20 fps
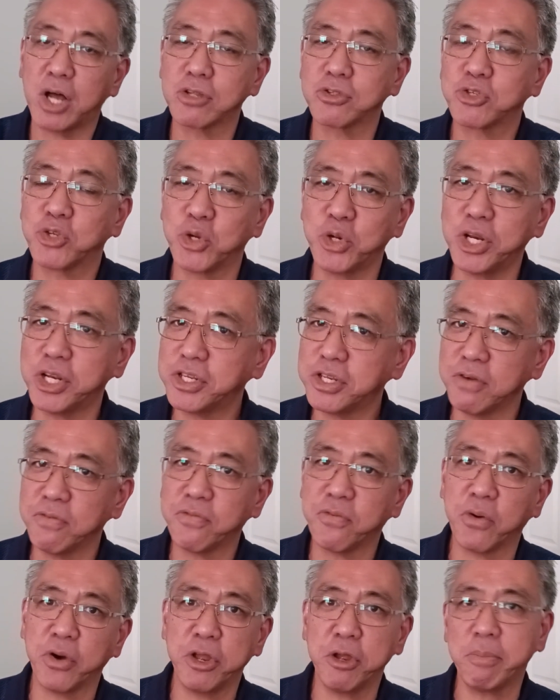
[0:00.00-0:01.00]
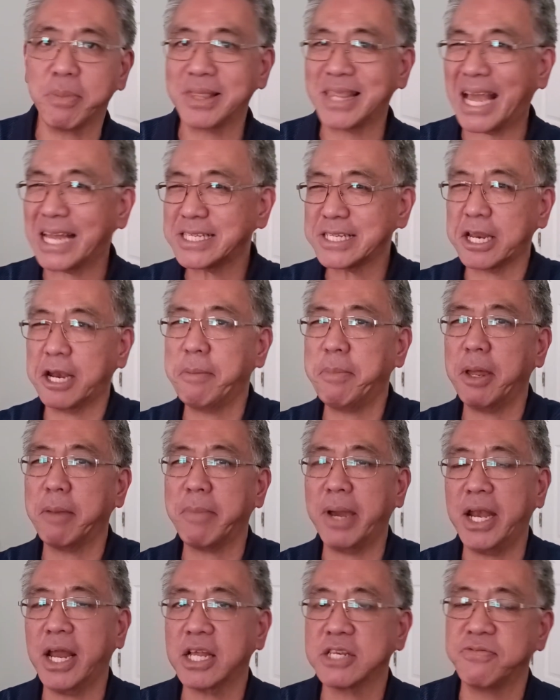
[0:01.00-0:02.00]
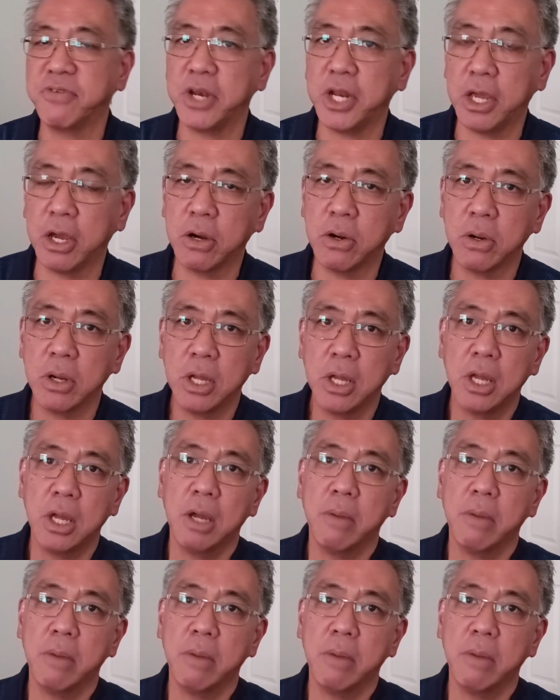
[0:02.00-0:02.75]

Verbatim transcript: alternative for you, but that's going to be in my next video.